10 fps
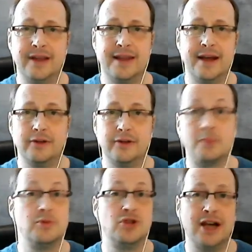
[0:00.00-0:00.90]
in there, or that
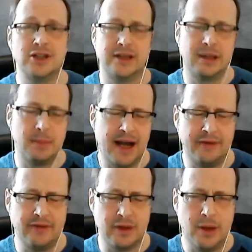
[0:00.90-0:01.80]
objection they might
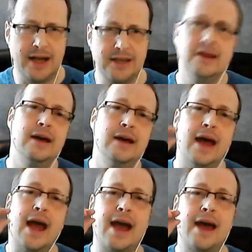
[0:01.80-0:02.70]
have in their mind,
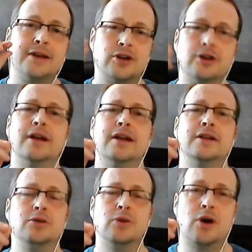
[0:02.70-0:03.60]
and turn it
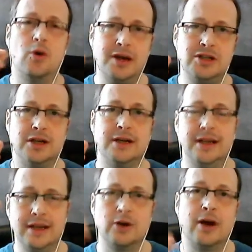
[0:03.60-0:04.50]
into a question
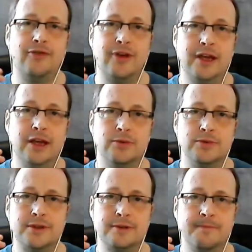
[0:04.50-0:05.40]
in your
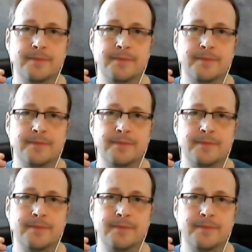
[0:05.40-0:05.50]
FAQs.